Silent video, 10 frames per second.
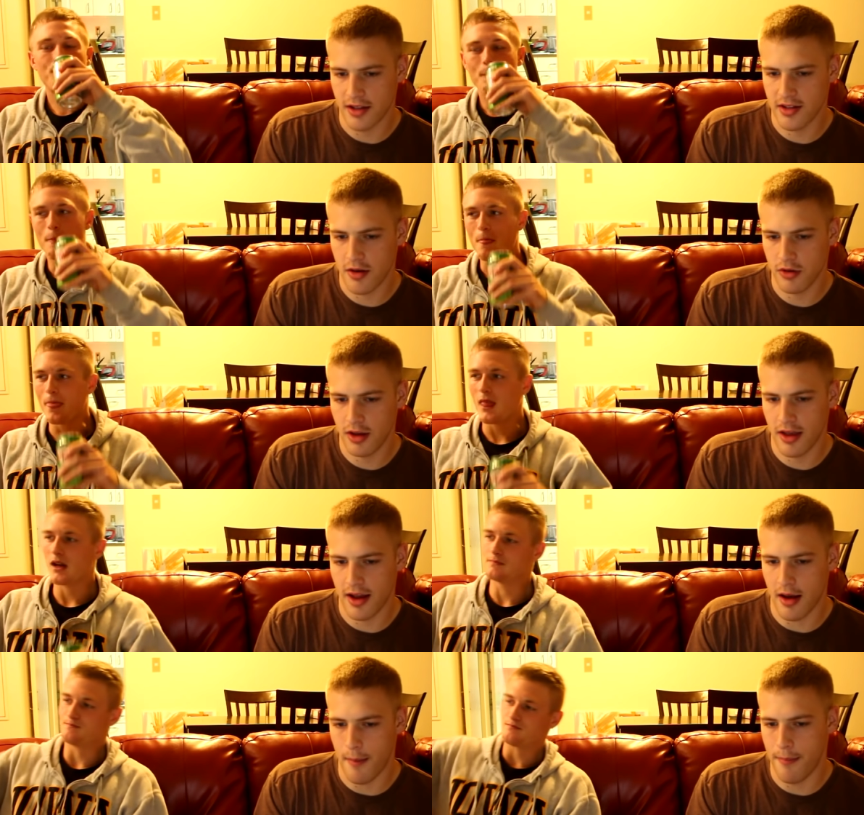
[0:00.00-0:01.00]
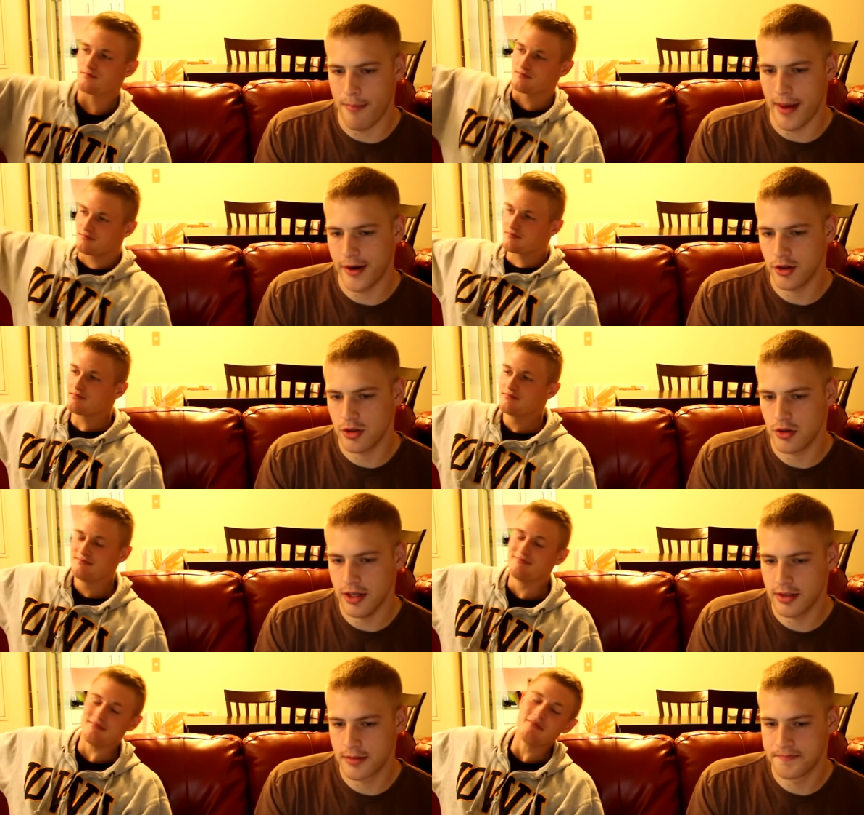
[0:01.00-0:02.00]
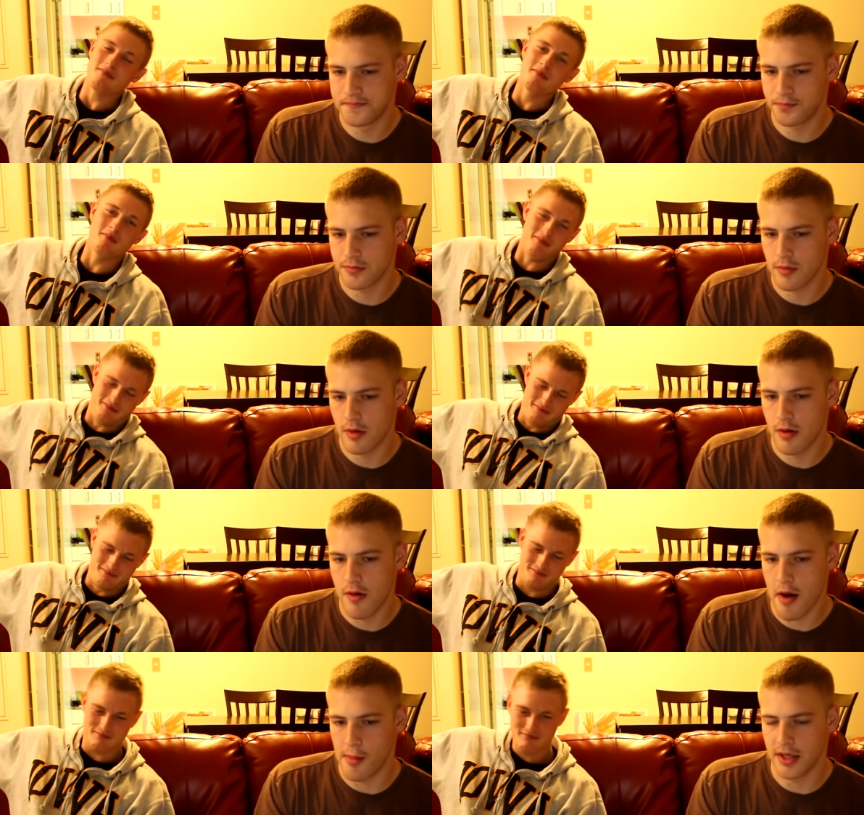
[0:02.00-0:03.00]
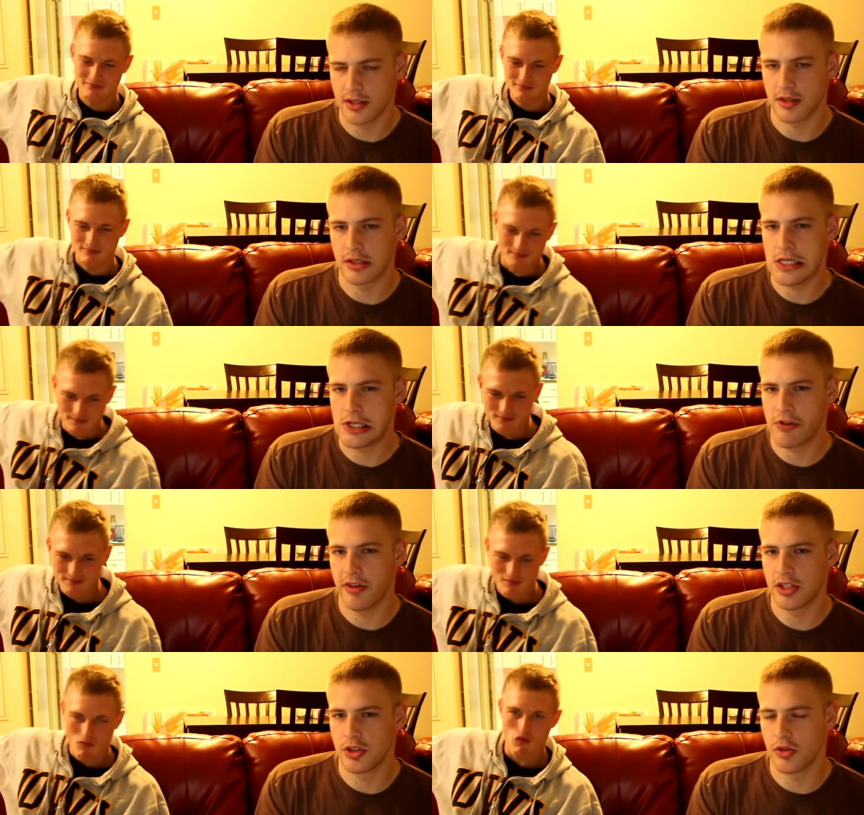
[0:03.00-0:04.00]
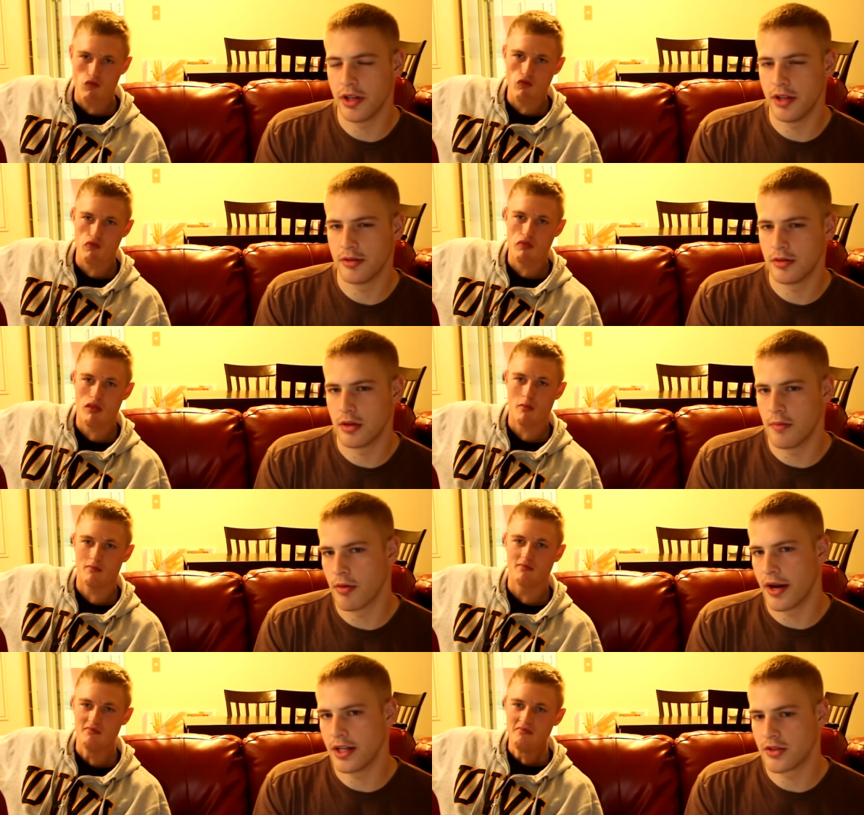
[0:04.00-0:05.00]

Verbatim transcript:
Speaker 1: it's not really like a better choice. I mean, because each of us joined the branch